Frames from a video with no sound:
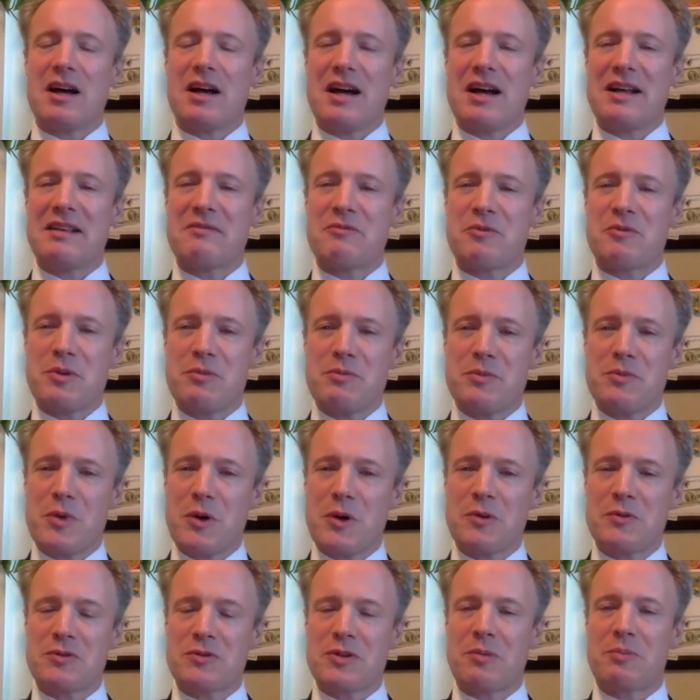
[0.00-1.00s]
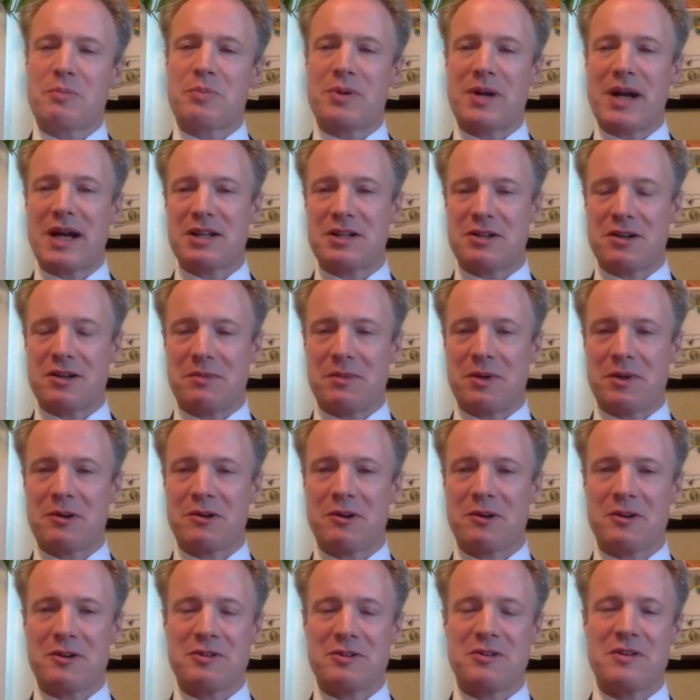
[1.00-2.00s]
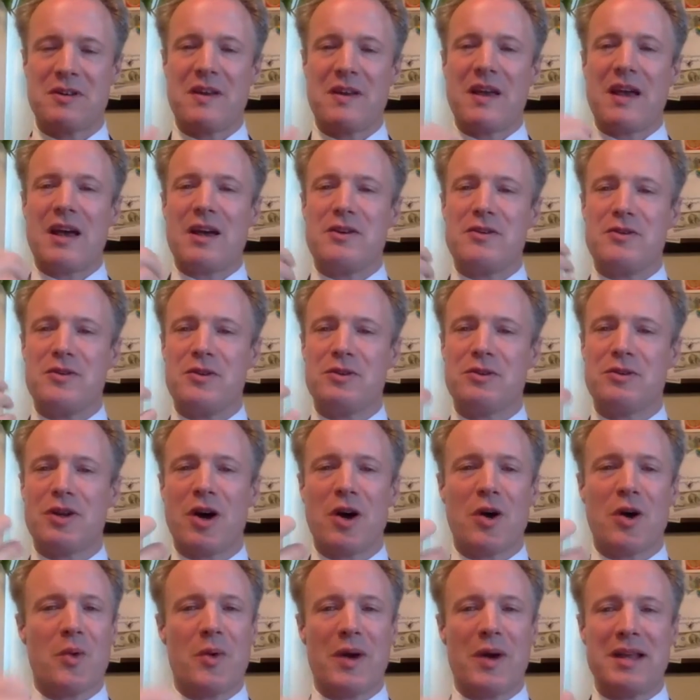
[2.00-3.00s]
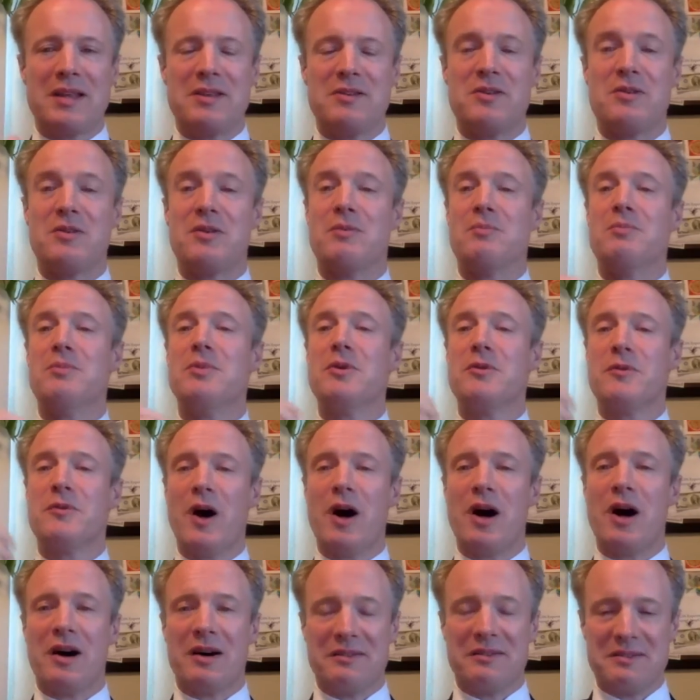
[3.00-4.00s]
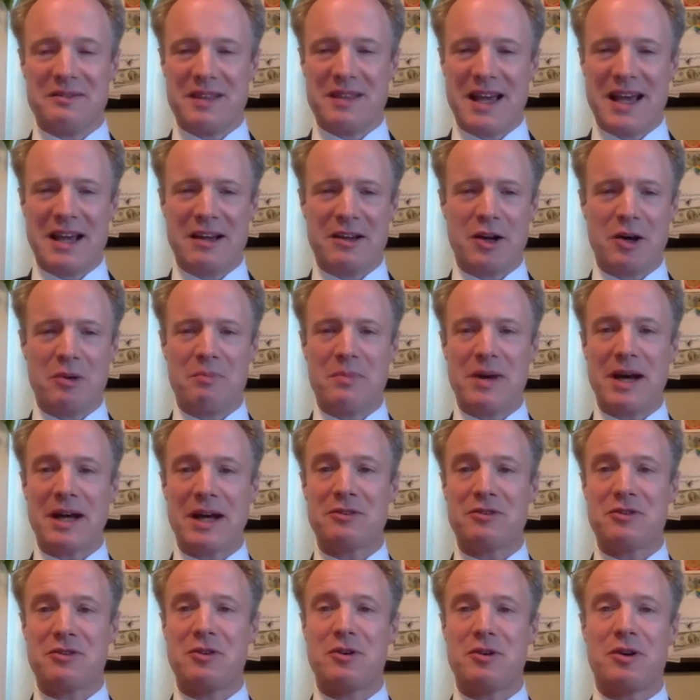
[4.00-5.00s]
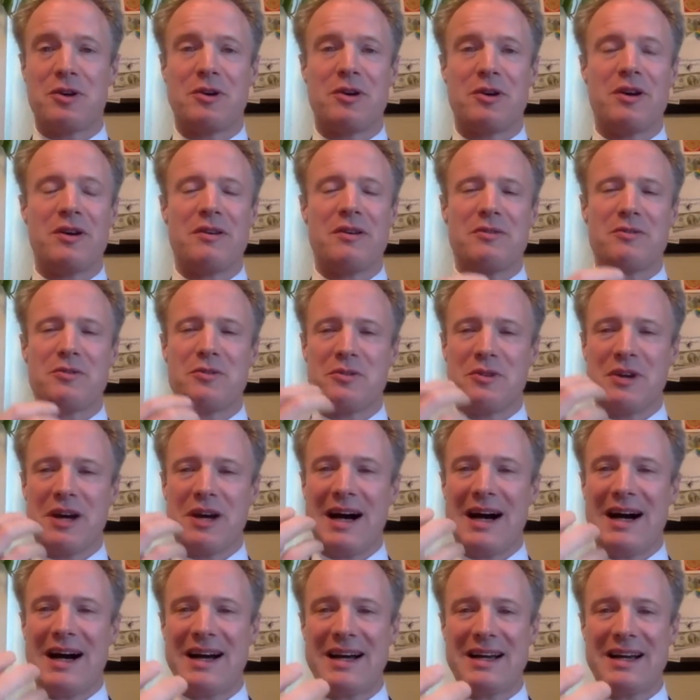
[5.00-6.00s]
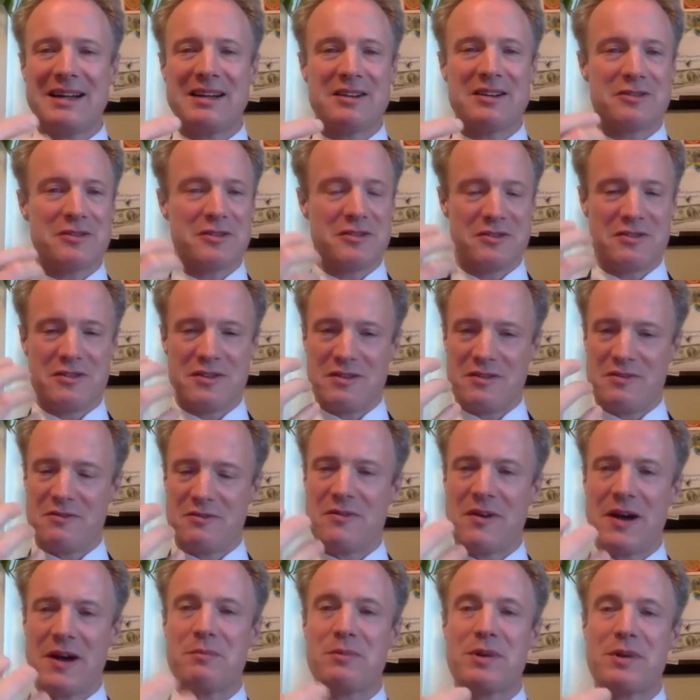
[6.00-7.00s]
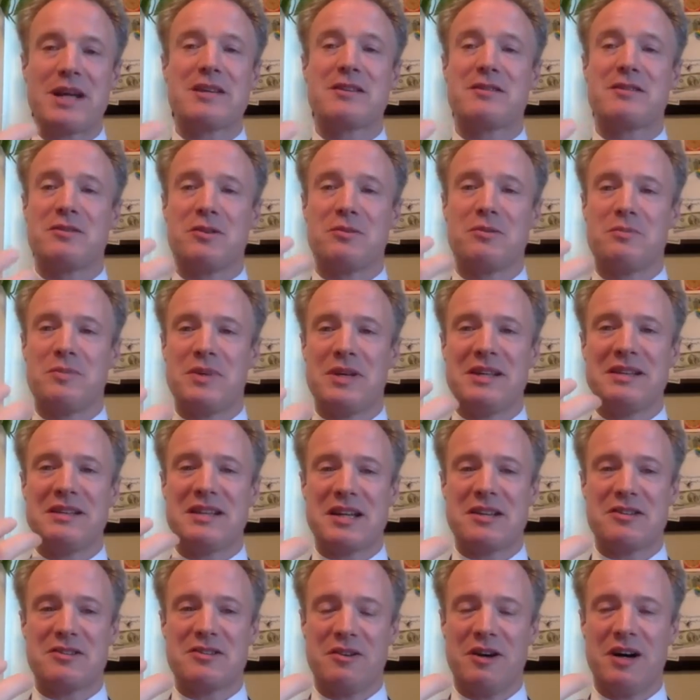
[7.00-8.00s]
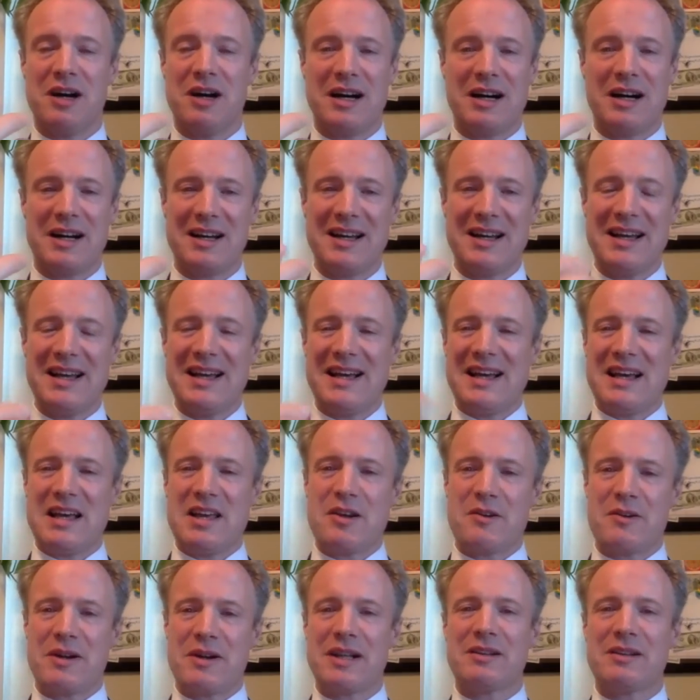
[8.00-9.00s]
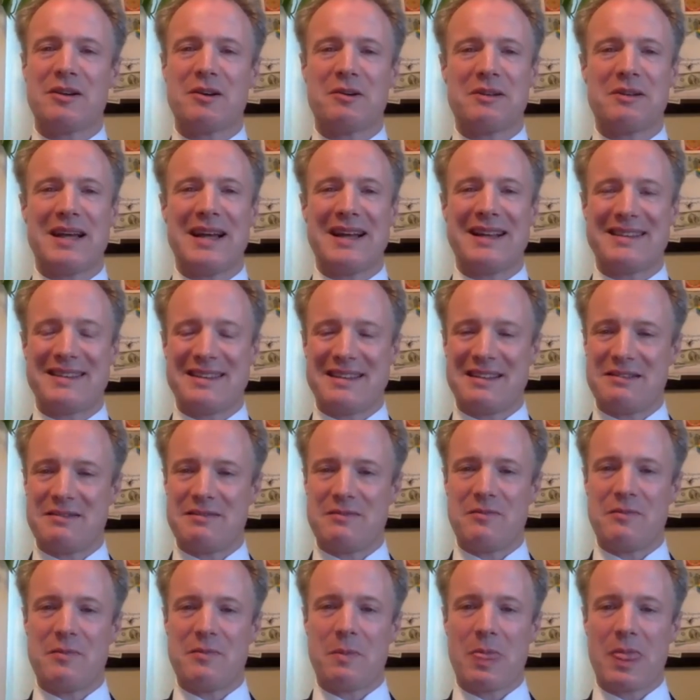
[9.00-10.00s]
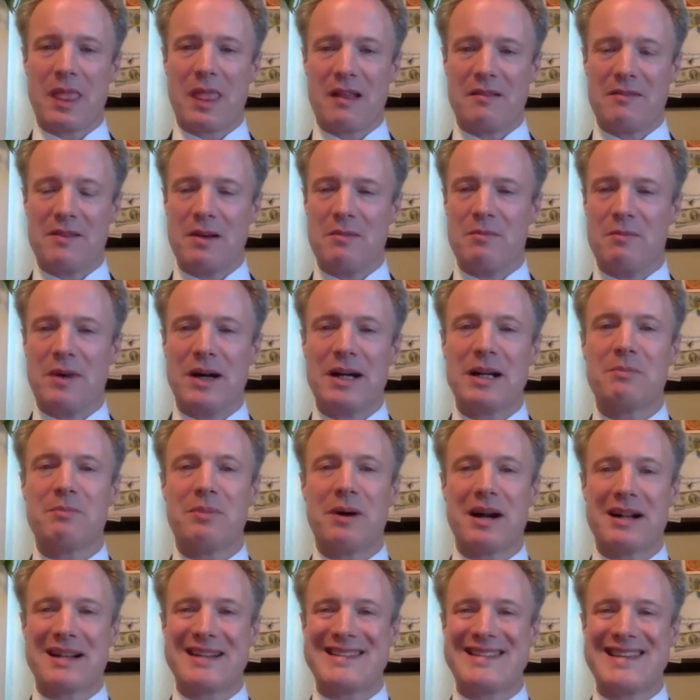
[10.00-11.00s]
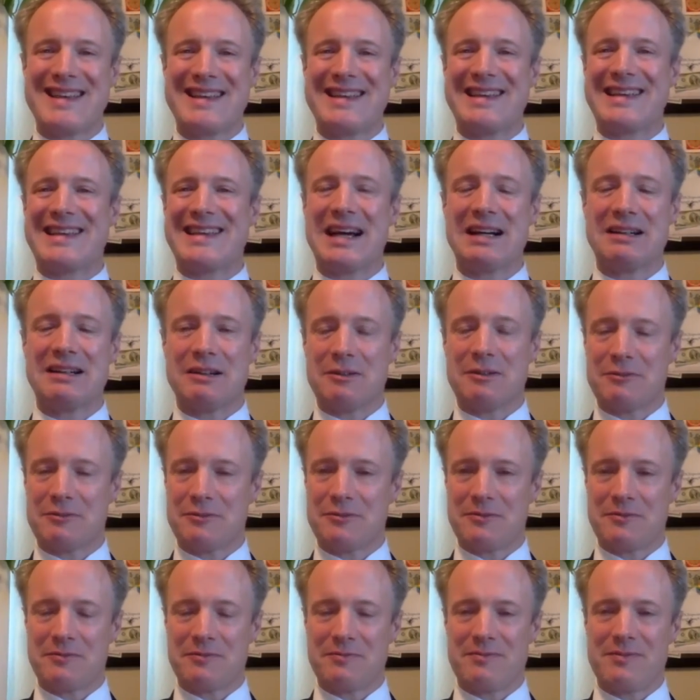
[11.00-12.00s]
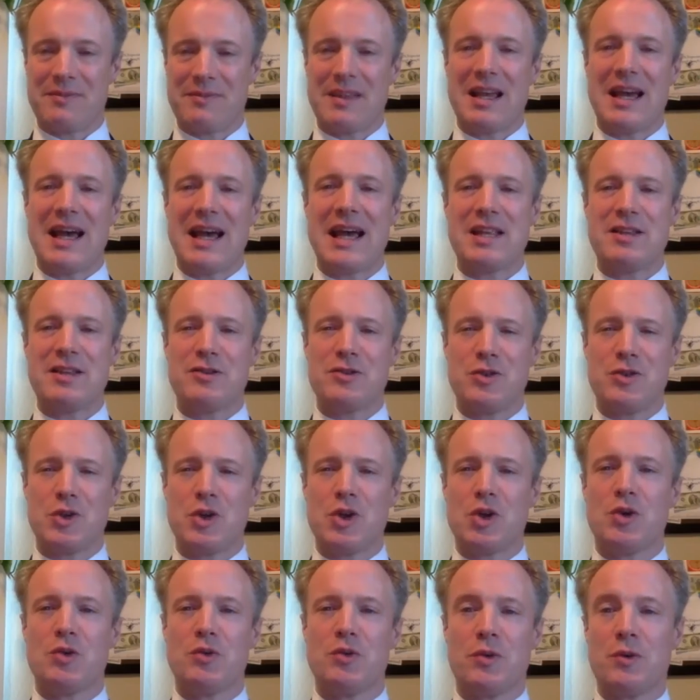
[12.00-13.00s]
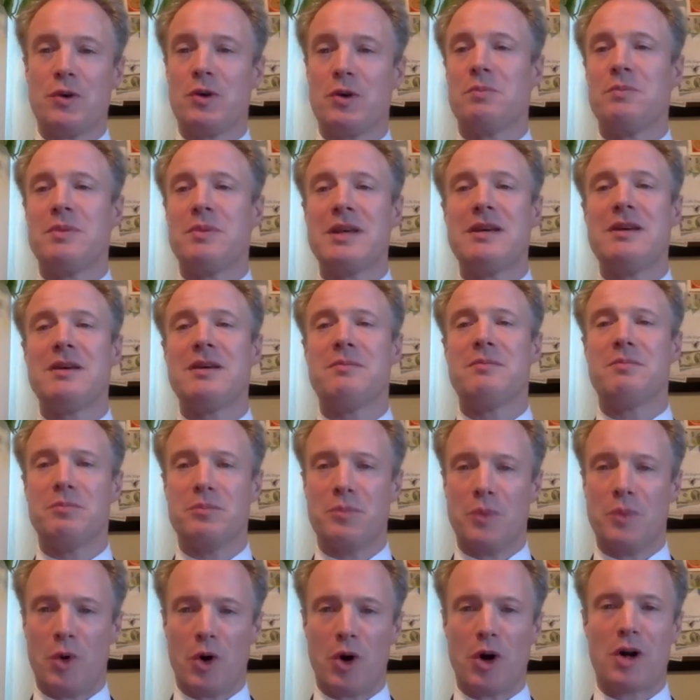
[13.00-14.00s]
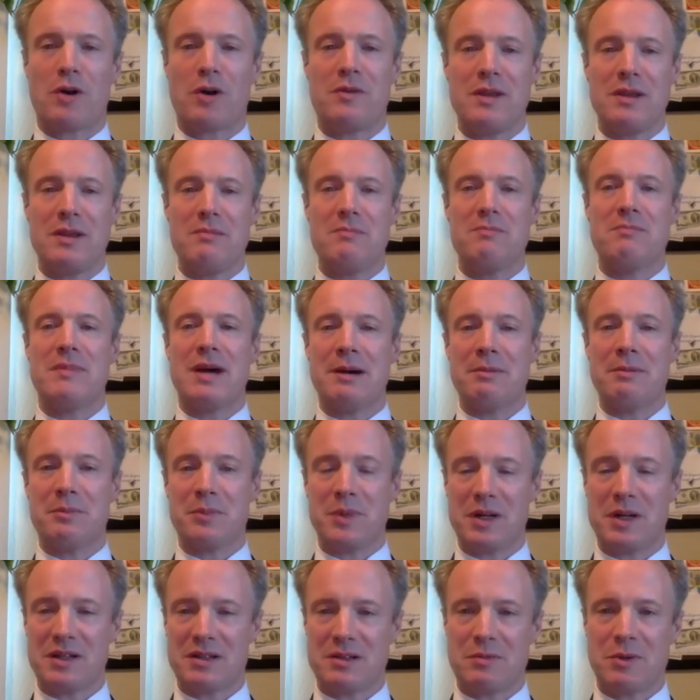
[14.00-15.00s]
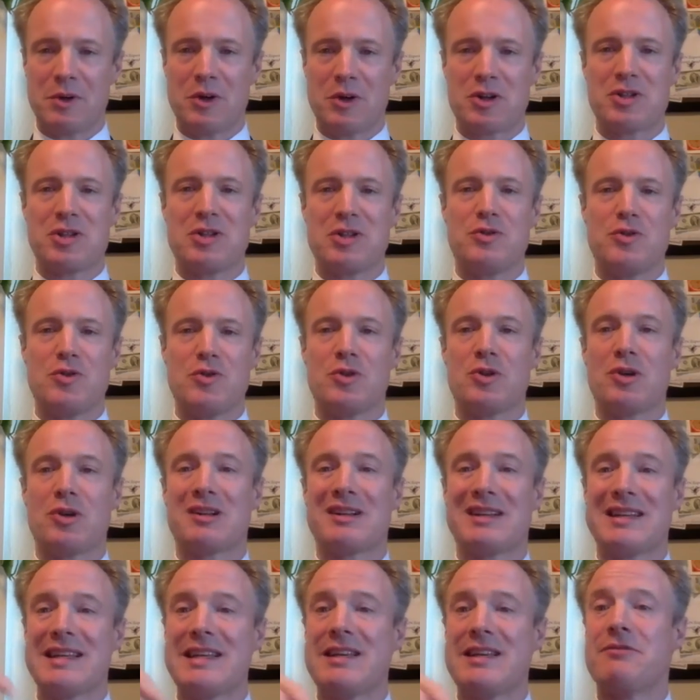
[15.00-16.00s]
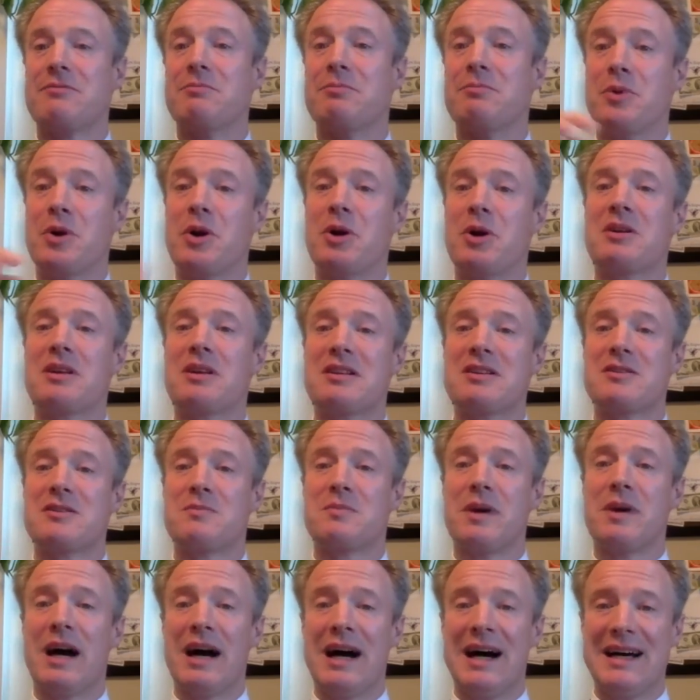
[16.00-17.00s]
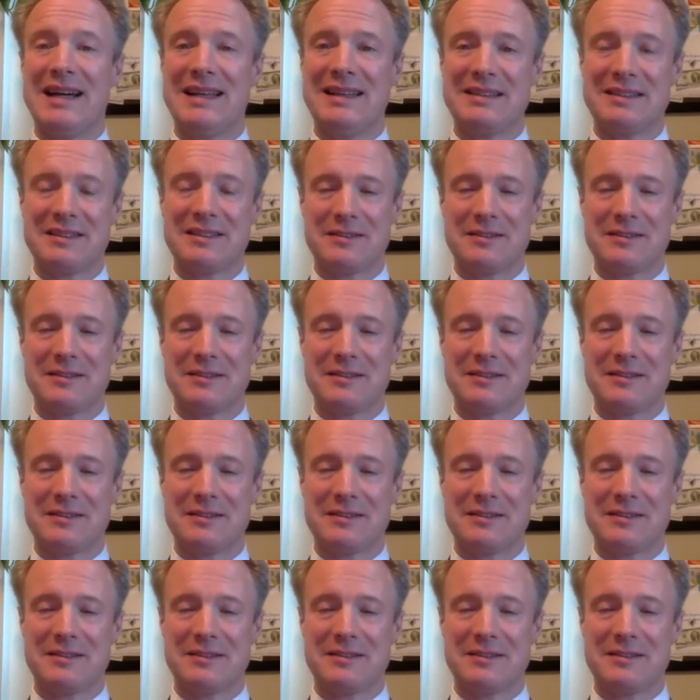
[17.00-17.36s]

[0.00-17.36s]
It removes the pressure because you know when you move on and go back to your highest vibrational being that you are, you already know that the money part is taken care of and you will be more remembered because you do not leave burdens behind.